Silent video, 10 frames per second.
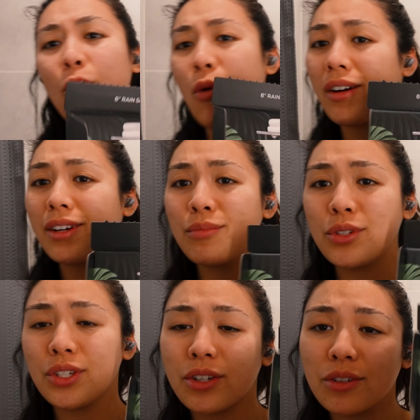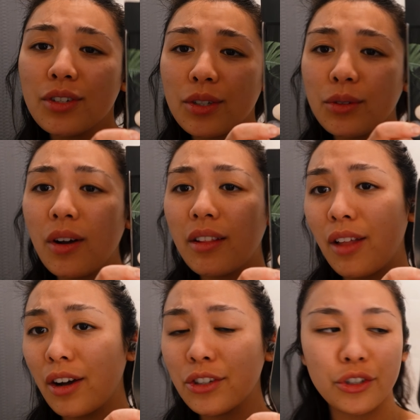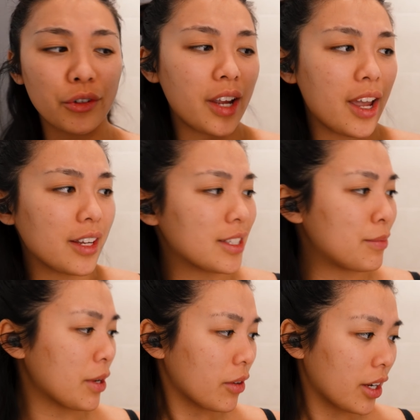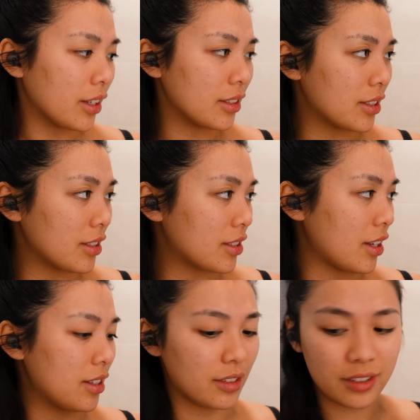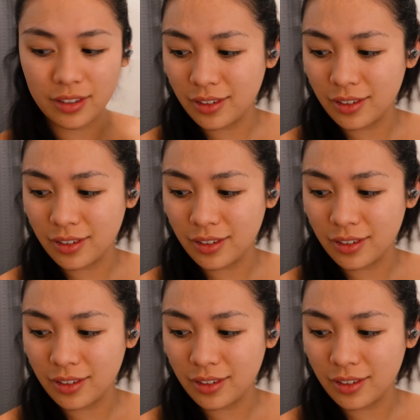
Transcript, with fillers: welcome to your new luxury experience, it says.